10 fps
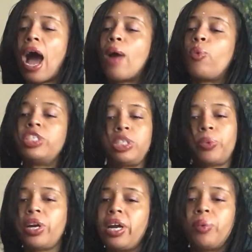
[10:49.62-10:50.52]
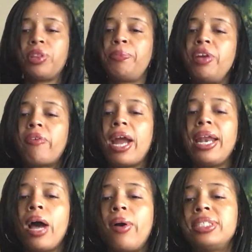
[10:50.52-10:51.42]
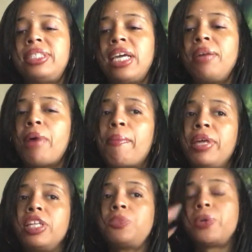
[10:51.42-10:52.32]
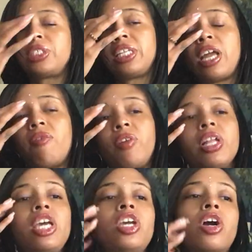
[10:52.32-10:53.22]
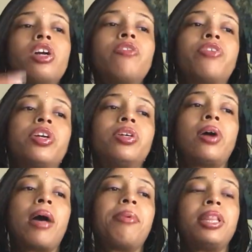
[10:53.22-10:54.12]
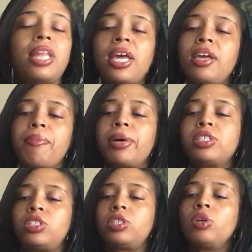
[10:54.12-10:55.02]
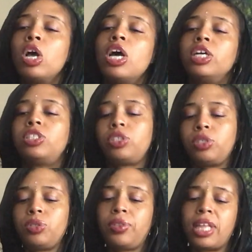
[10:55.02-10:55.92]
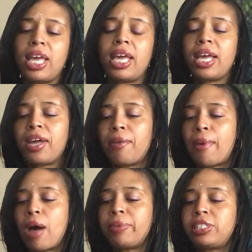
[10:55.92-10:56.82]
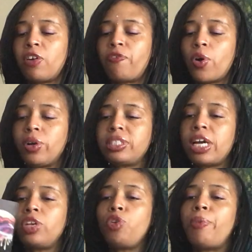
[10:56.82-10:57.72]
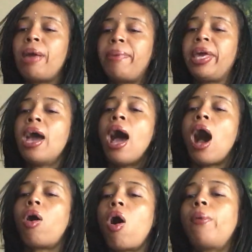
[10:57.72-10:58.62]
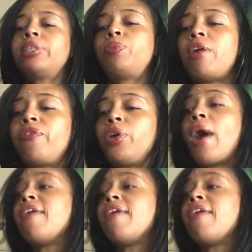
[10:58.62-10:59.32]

I wish you were here with me right now on Stand By Me. This person, they really yearn for you. I've been thinking about you. Do you think about me? So focus on you, baby. I'll always wait for you.